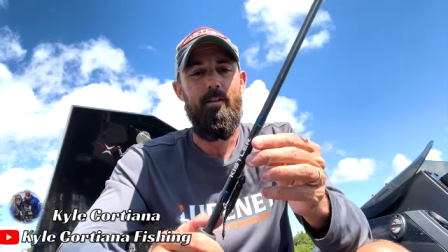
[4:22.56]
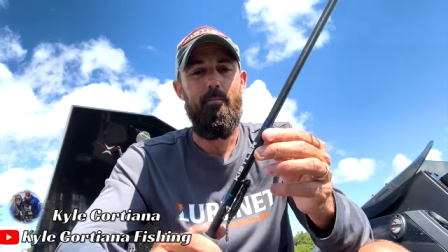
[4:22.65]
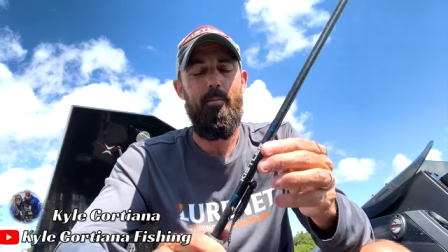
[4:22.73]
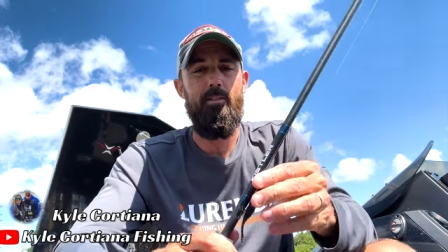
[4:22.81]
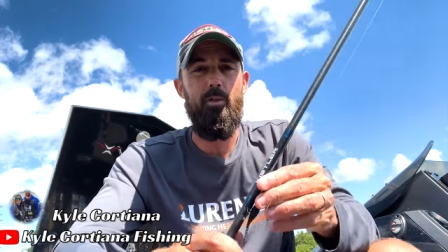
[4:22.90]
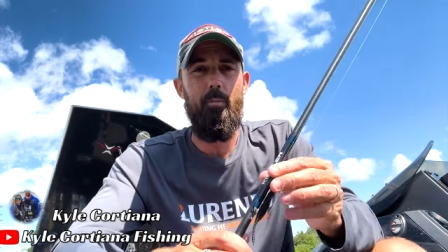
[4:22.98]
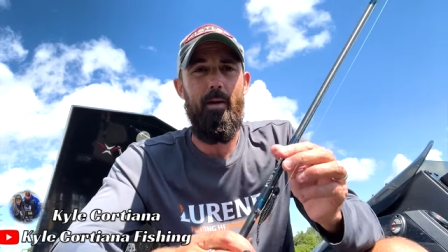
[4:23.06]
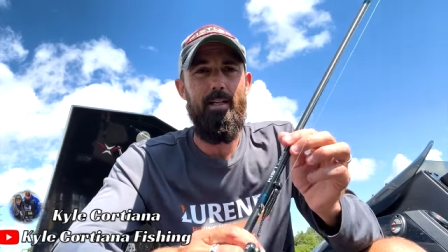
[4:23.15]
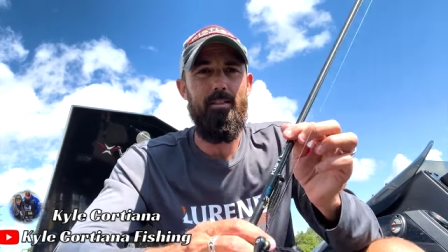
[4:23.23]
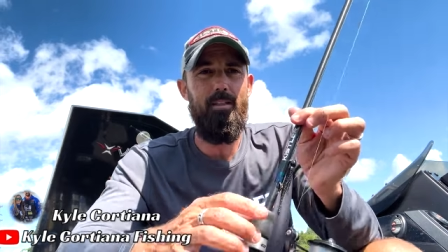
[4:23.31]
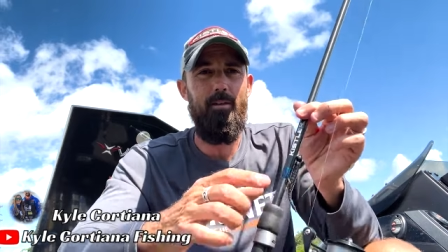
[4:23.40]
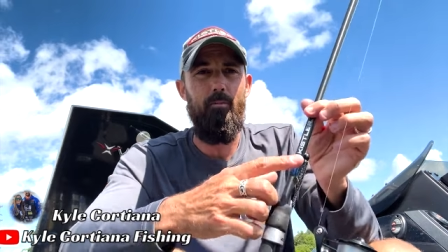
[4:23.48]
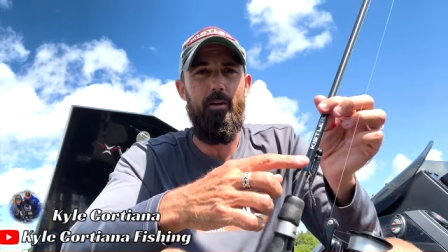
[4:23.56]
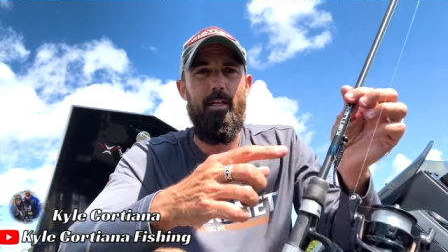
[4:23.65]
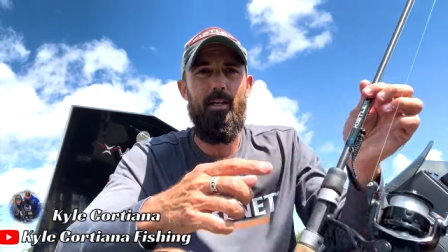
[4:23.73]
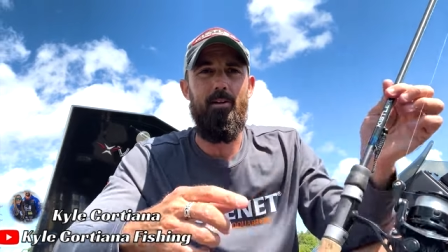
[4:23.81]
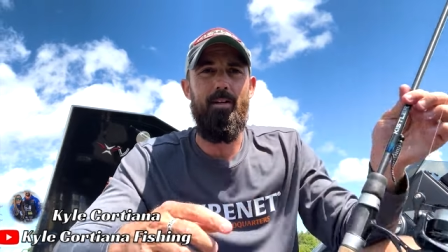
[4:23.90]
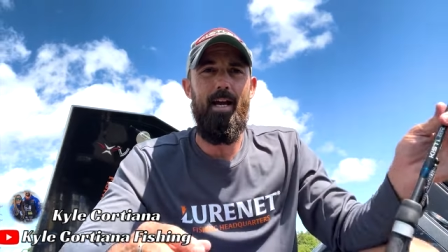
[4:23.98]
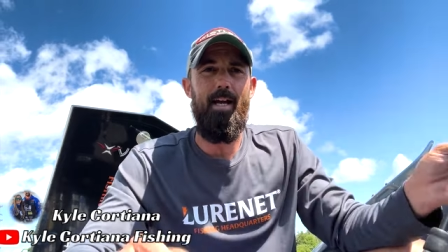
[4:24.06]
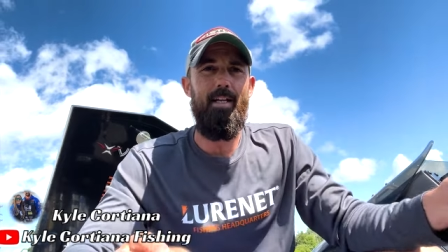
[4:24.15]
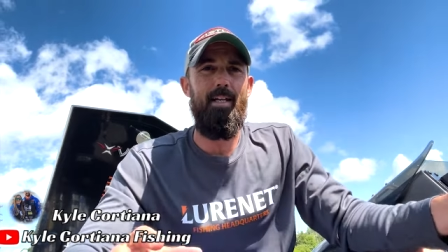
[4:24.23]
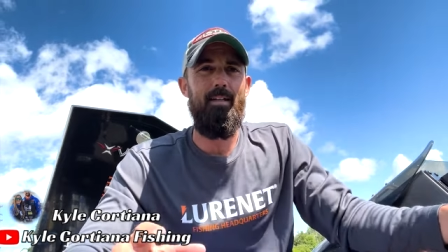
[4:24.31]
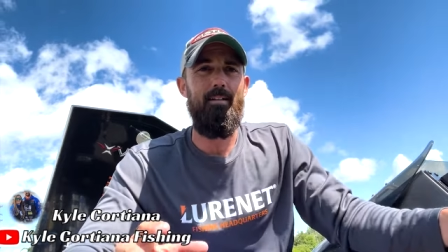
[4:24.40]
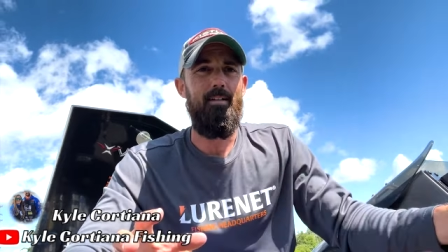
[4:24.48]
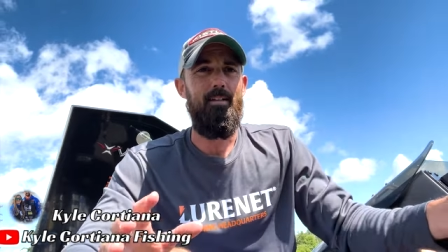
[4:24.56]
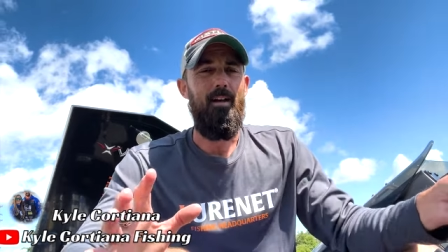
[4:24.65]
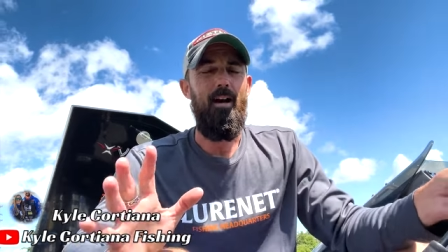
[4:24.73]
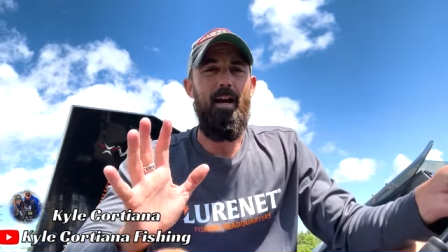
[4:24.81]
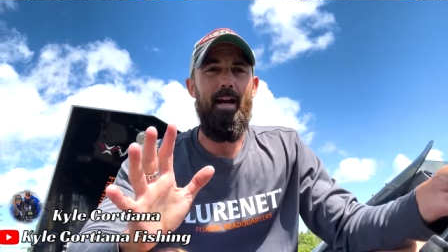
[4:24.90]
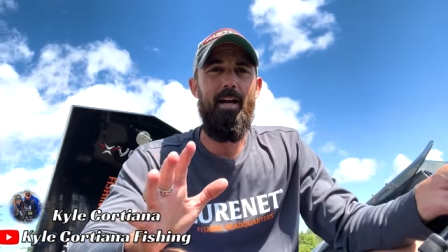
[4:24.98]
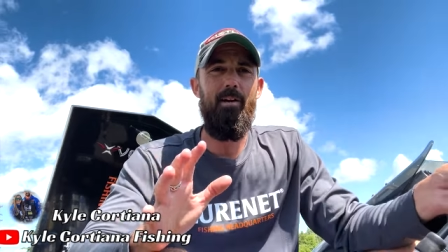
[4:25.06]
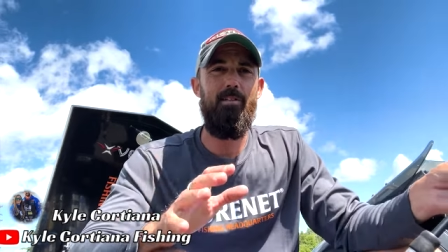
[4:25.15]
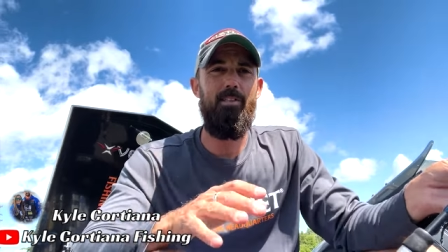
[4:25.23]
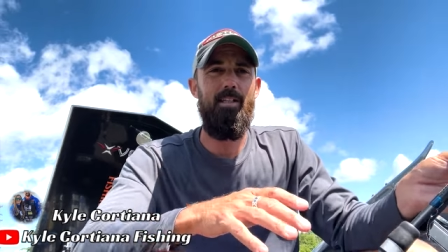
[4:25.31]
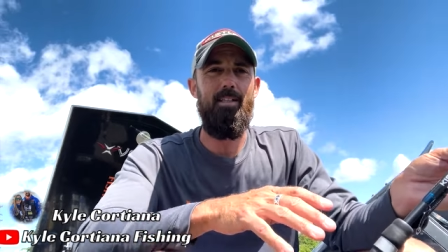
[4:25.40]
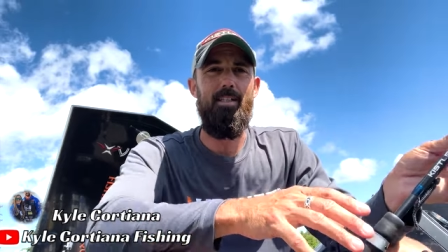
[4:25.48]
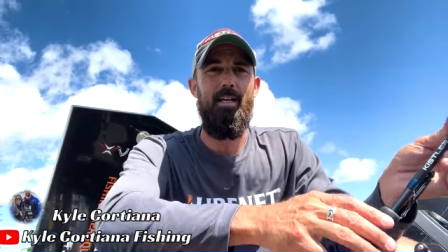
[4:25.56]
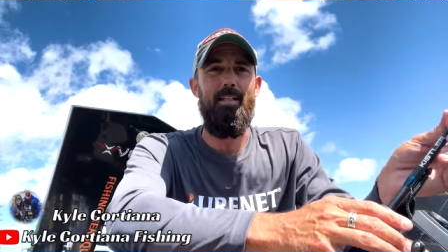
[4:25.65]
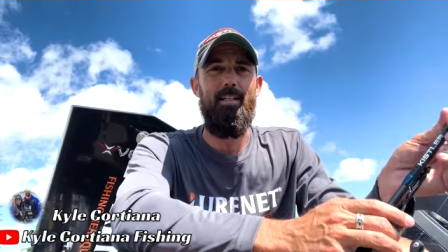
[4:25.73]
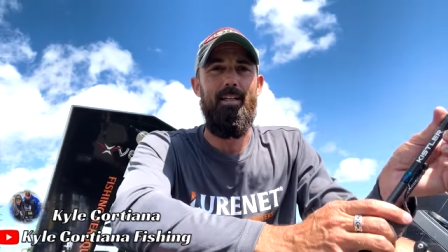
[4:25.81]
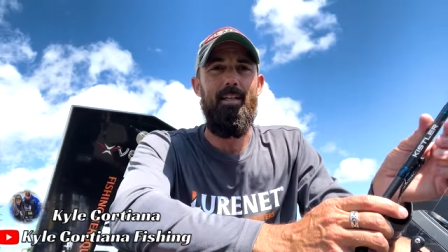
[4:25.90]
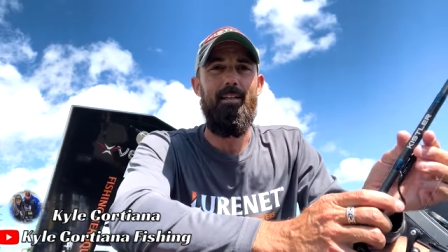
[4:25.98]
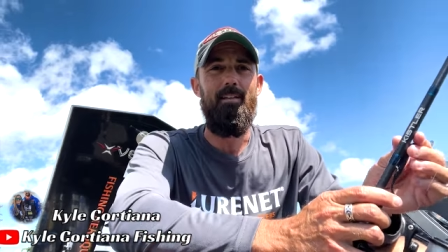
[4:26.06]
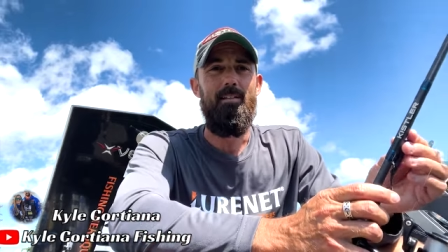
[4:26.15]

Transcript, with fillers: But you're basically recreating a hair jig technique.